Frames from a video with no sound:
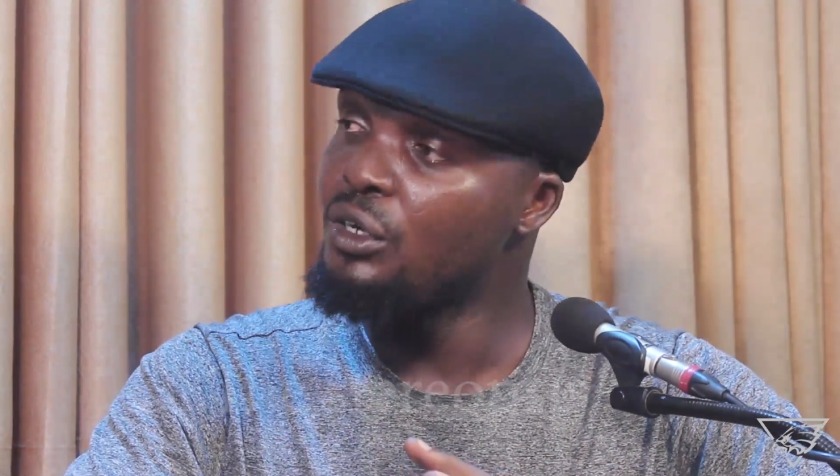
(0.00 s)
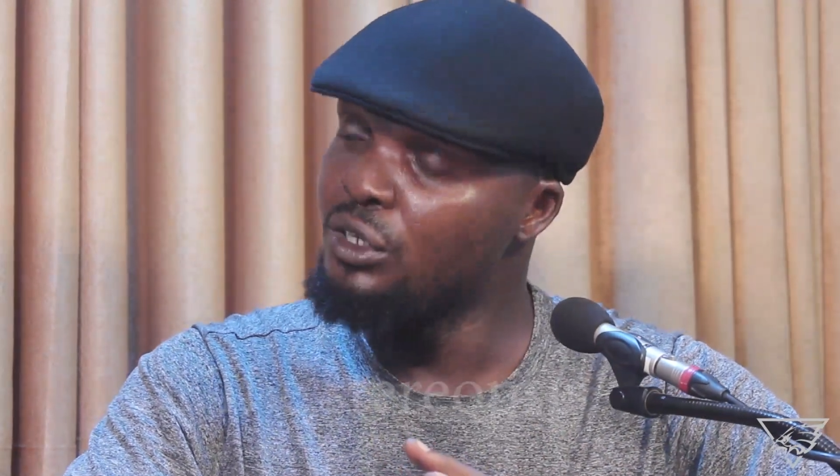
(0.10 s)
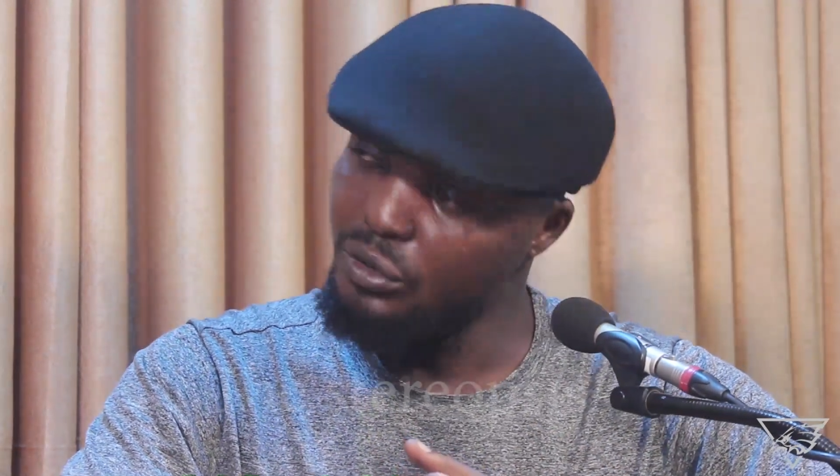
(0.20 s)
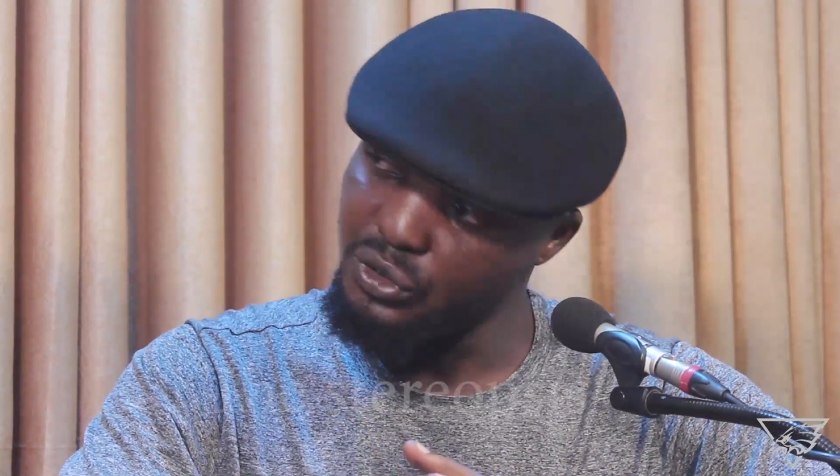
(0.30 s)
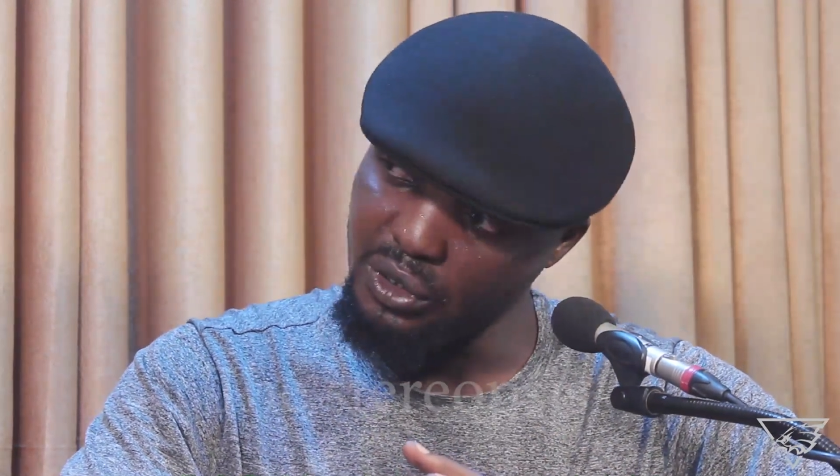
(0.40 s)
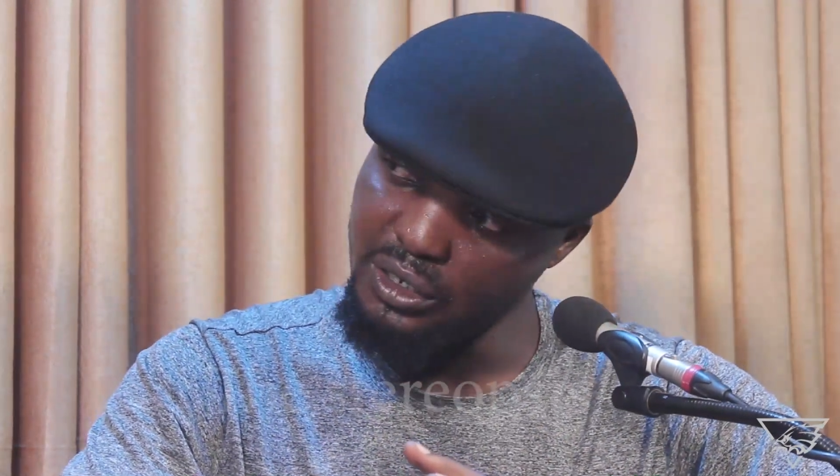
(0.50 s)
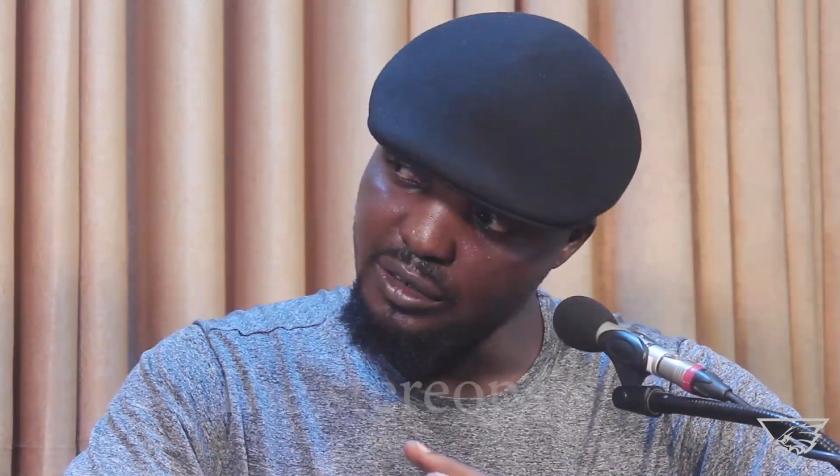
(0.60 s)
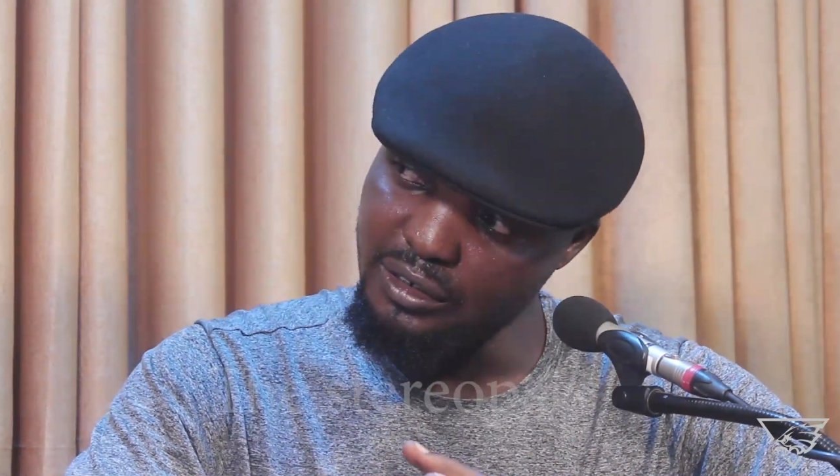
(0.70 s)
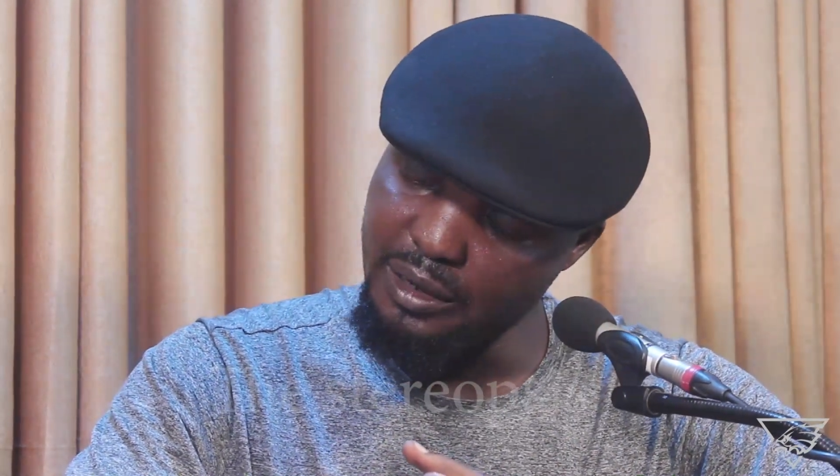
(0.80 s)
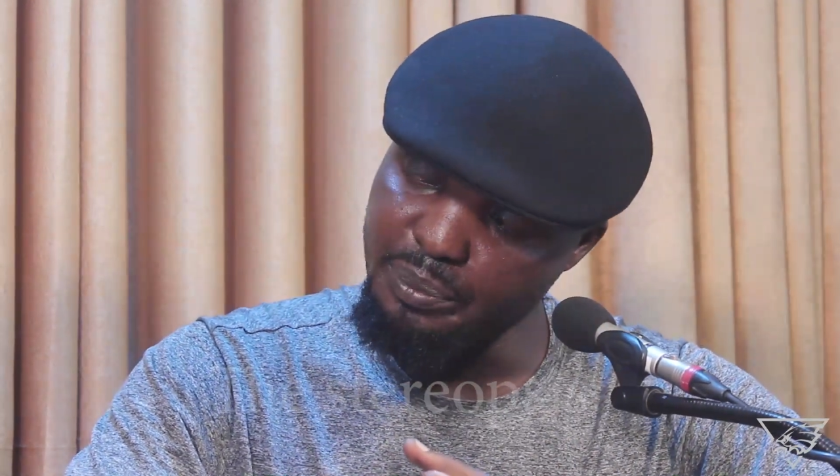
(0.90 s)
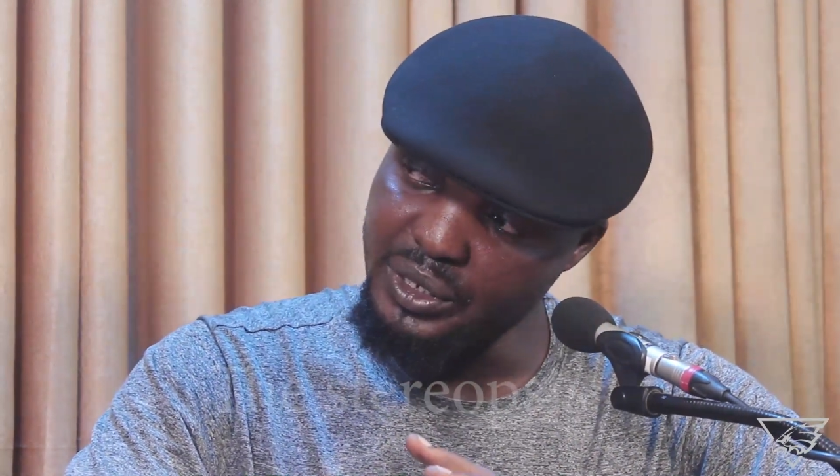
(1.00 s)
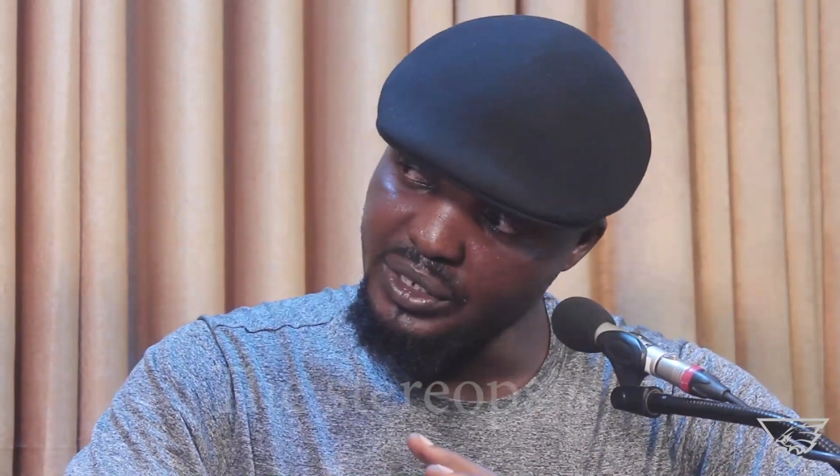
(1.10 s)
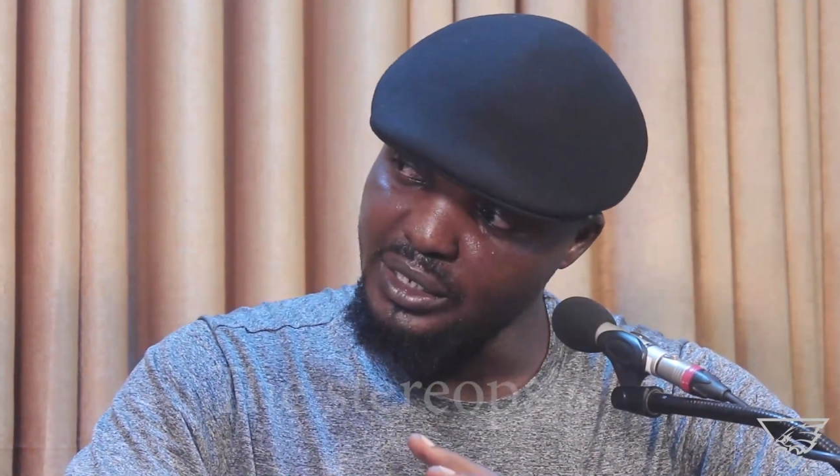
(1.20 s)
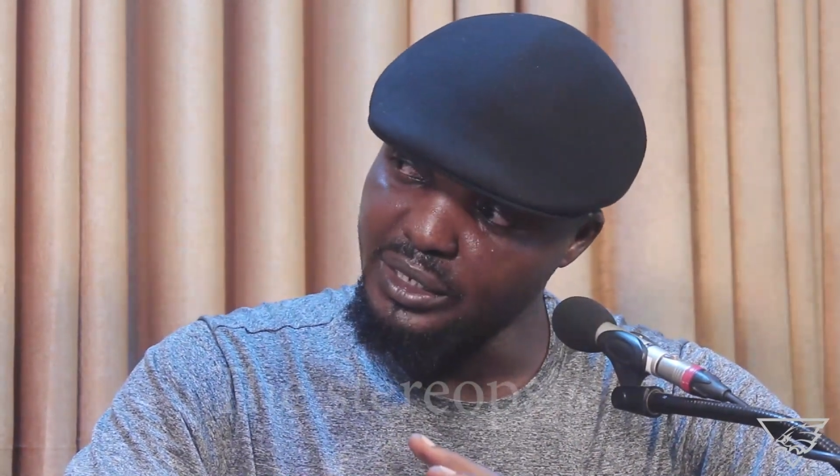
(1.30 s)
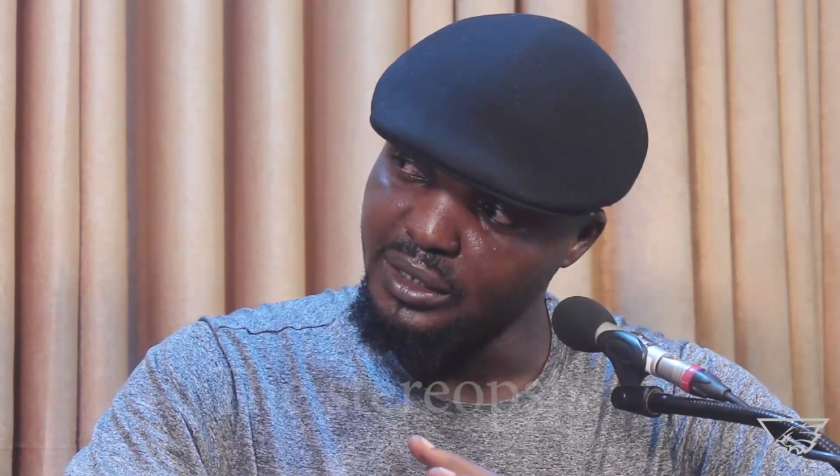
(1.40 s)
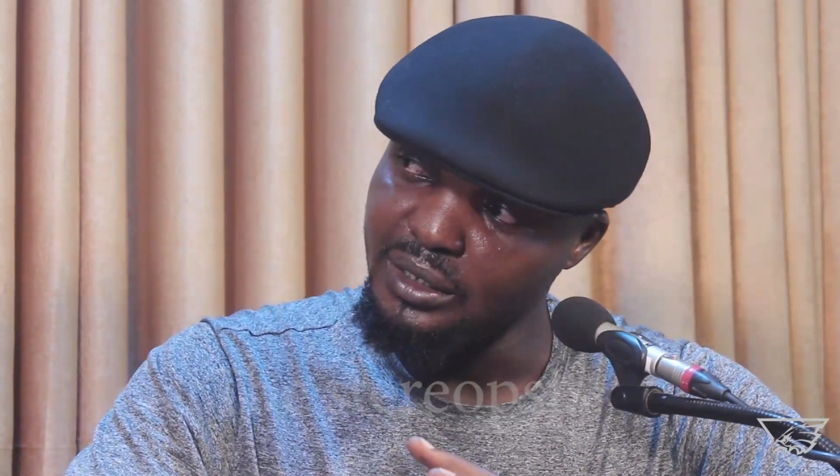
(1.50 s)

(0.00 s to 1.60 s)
the result they are presenting.